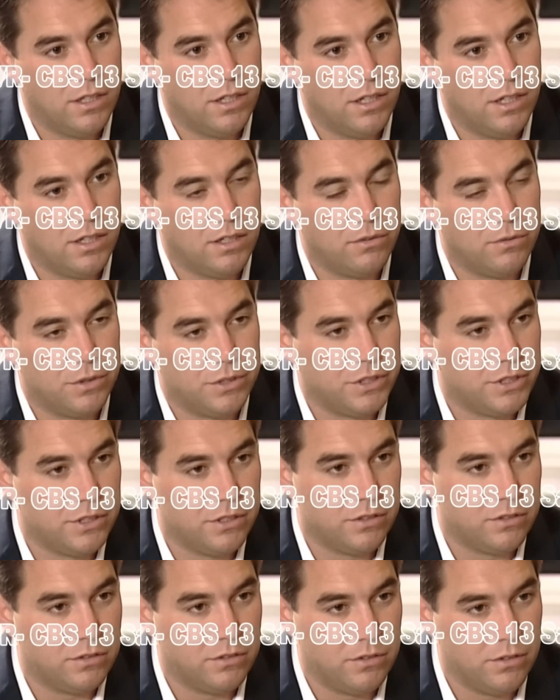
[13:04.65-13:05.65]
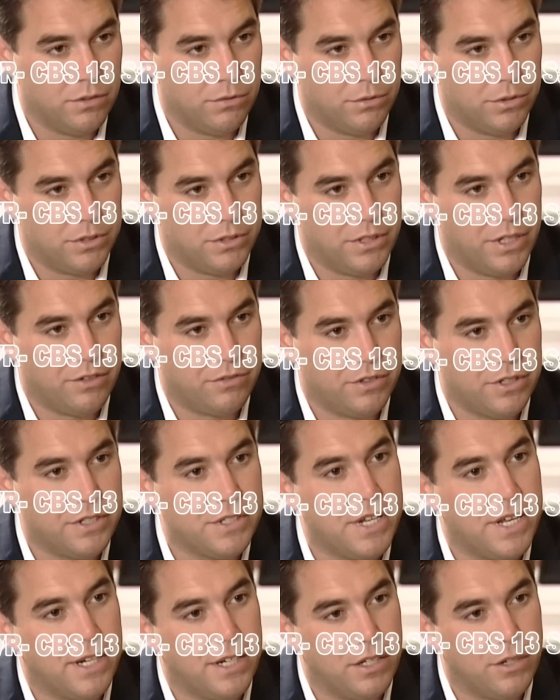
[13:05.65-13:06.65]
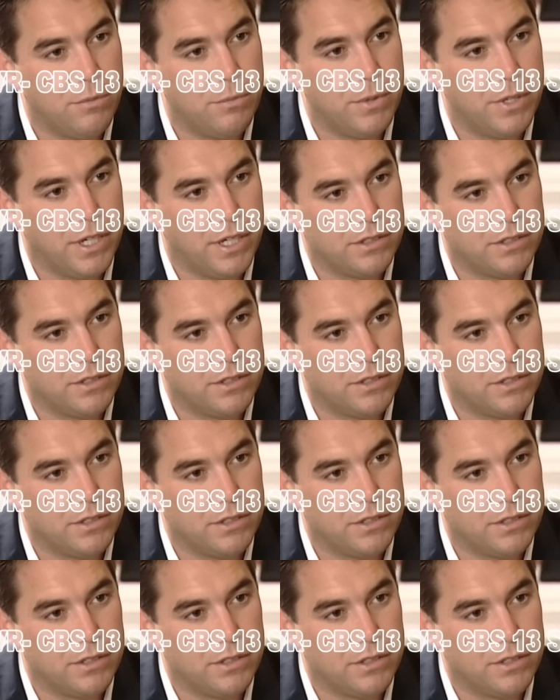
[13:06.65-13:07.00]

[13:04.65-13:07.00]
it was never intended to be.